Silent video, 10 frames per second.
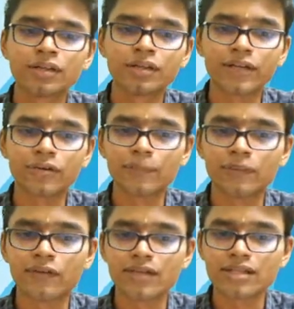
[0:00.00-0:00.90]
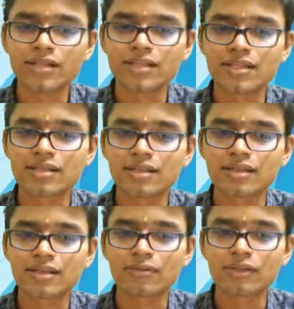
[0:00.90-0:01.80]
3 to the power 6
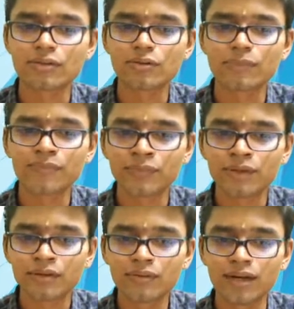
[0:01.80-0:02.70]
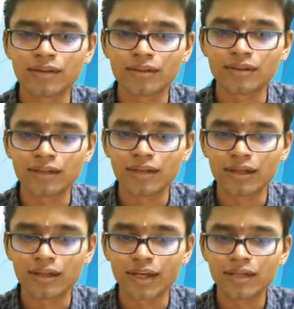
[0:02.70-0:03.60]
is equal to what?
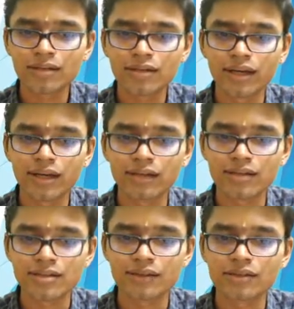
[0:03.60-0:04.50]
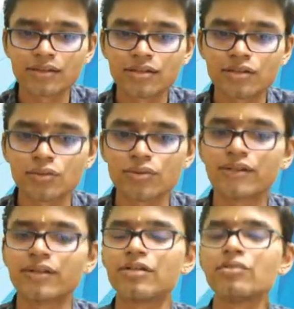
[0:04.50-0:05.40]
9 and
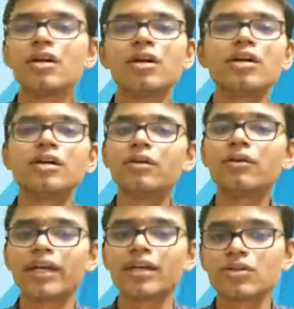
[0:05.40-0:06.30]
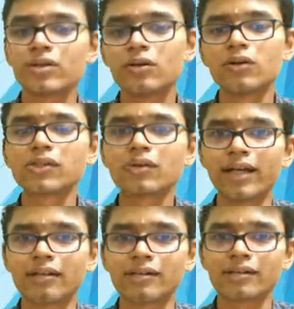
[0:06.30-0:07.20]
72. Okay, so it goes on
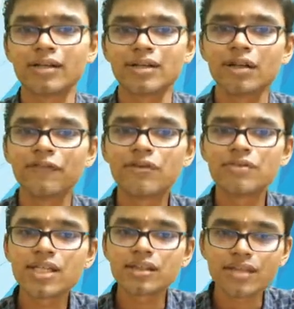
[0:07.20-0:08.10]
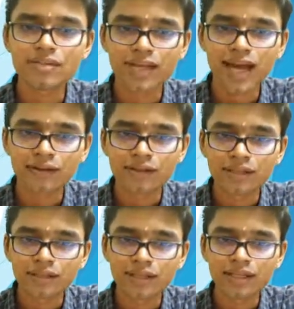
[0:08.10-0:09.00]
like this. If you see this, we have
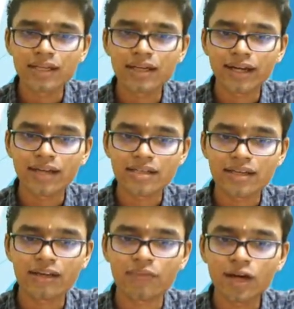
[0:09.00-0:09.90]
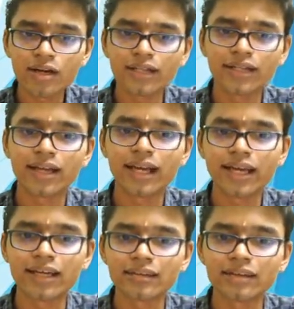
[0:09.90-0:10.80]
3971, then
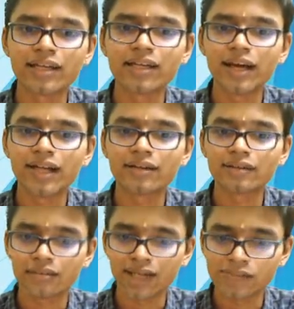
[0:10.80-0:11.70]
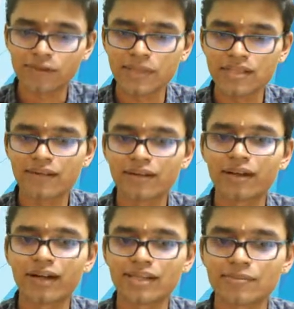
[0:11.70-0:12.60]
again 39, next will be 7,
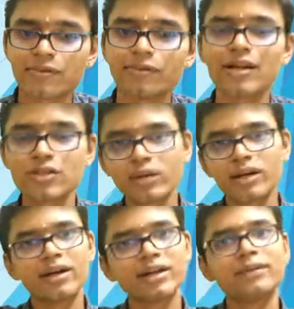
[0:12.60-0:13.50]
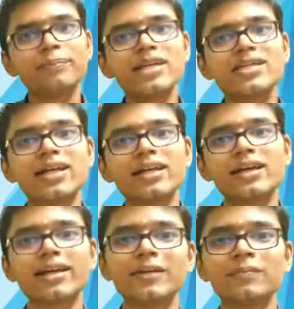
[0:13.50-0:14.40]
and next will be, and so it repeats again
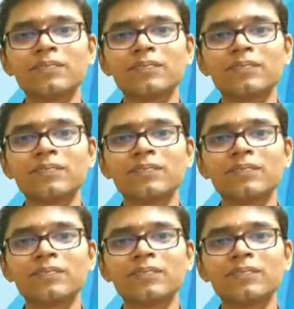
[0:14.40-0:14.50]
and again.